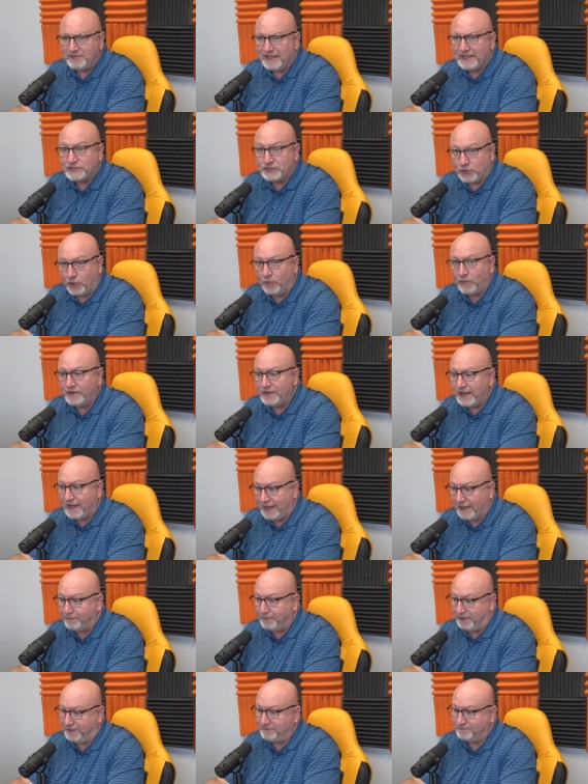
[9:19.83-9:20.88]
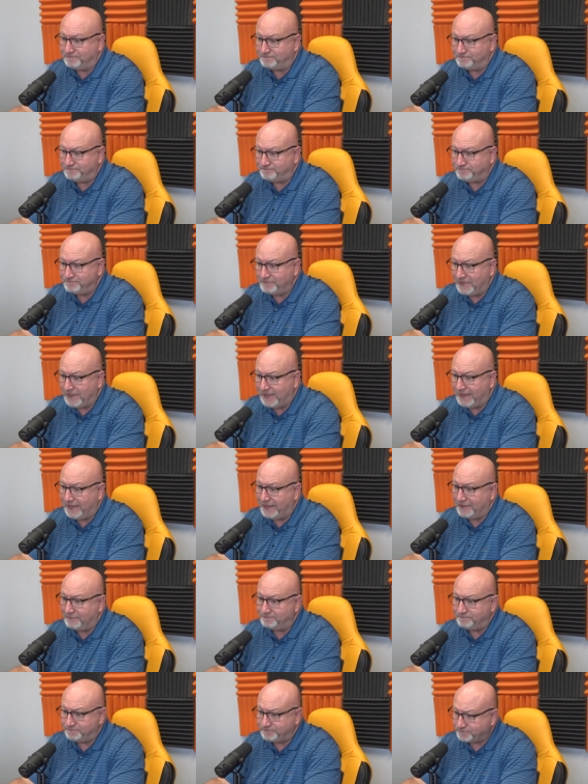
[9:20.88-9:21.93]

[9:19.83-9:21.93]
is going to happen. And